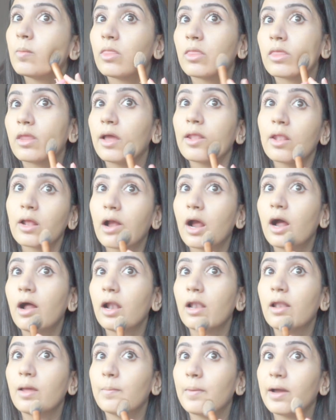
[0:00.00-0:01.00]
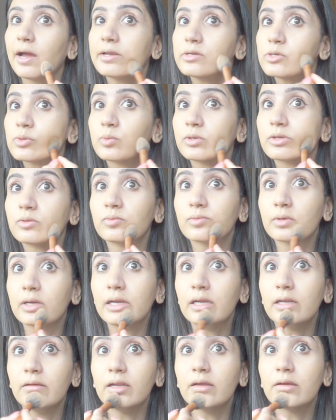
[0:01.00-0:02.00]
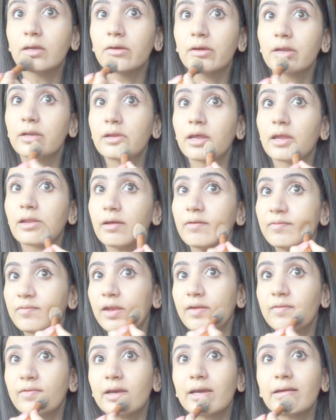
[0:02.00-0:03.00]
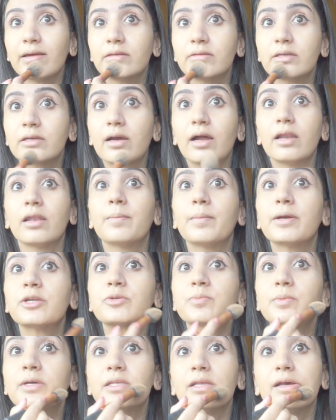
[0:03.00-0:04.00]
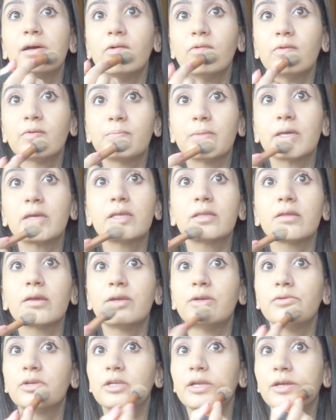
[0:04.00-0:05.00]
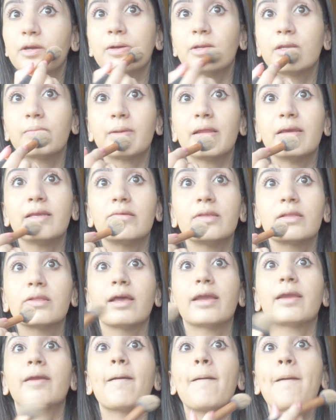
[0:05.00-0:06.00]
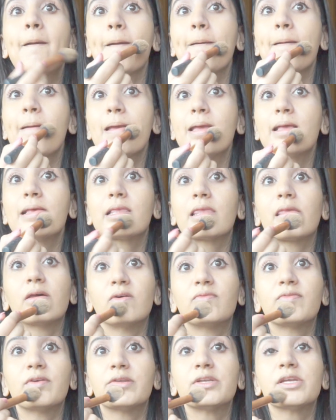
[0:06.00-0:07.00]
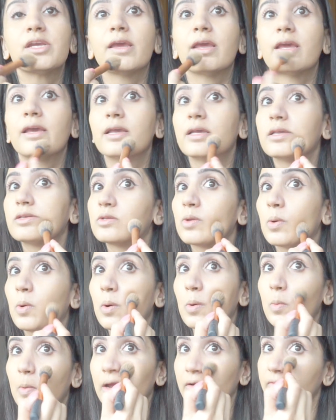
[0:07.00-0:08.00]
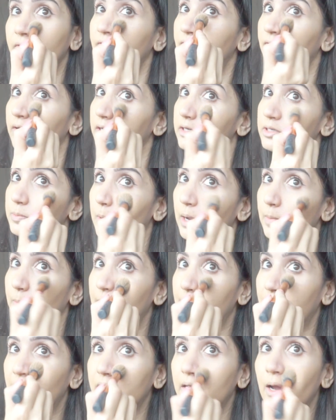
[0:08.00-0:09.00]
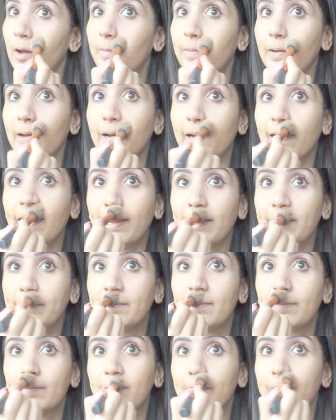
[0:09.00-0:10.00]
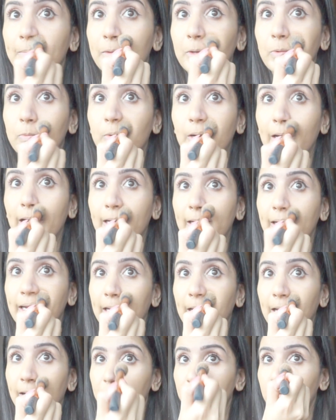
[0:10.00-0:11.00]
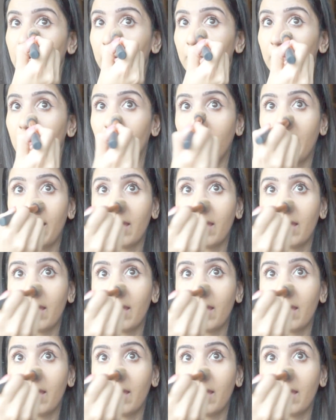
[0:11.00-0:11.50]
that the colour match was really good, and I've never had to colour match myself because I usually go to places like Selfridges or wherever to buy my makeup. I well, I